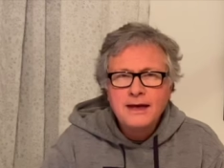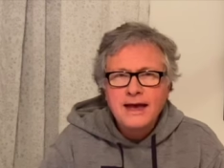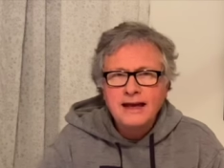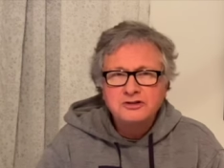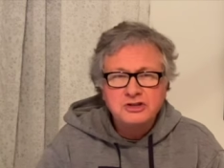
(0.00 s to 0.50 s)

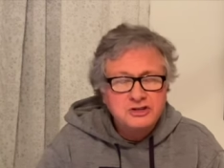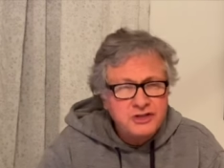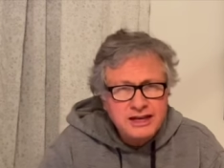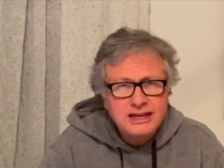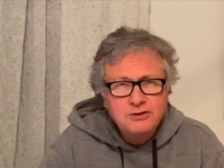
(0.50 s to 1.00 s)
And she's
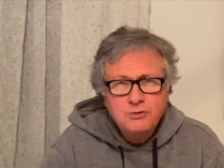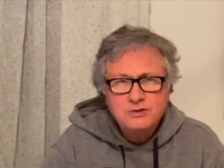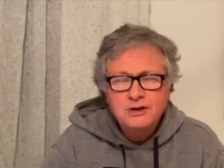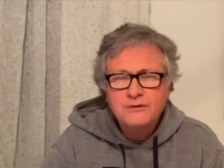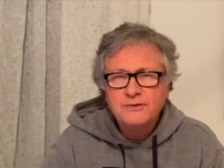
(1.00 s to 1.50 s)
thinking to
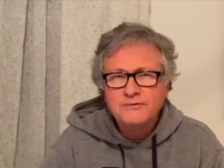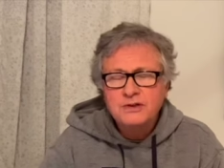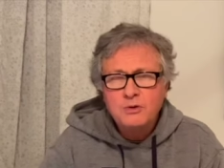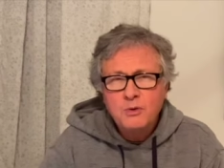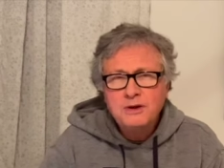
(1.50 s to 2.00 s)
herself, if the
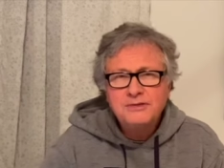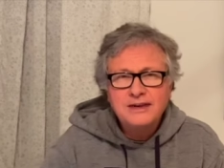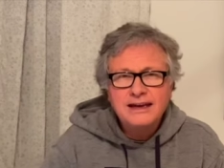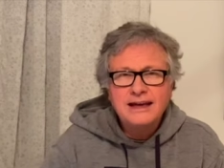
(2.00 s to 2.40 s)
only thing